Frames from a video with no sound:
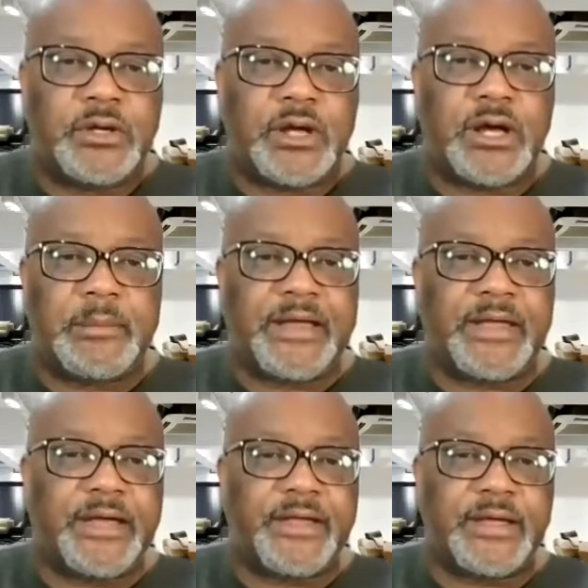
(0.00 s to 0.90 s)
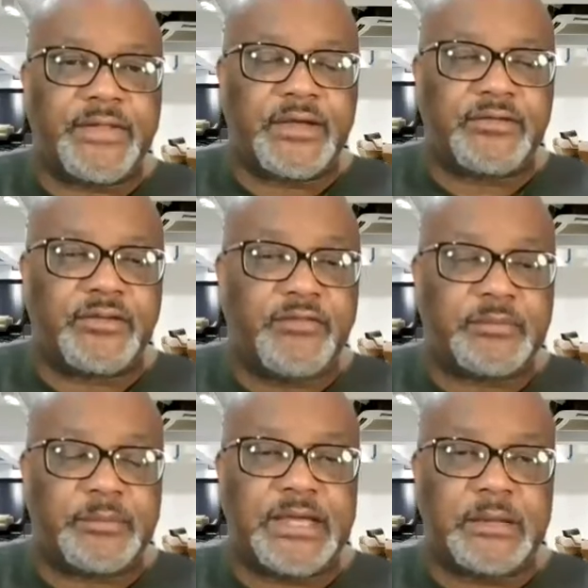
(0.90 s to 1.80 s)
Um, I, I, I, think it's, if
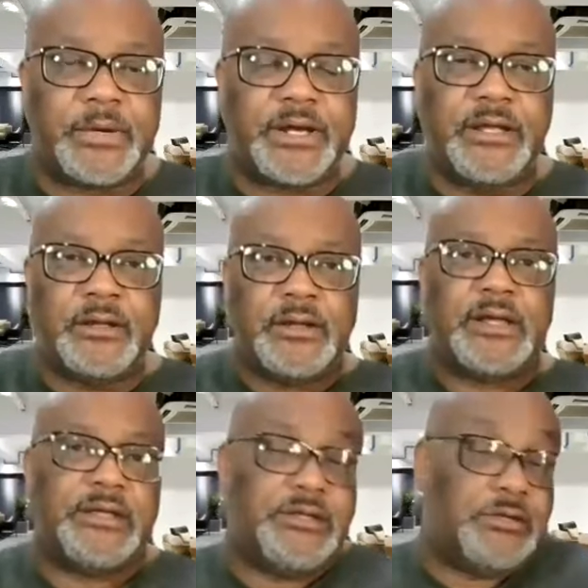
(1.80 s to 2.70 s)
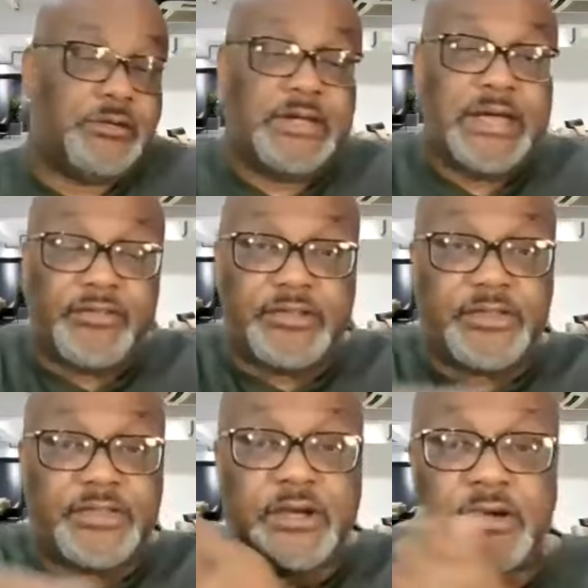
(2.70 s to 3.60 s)
it's making money, you know, you have it sit there.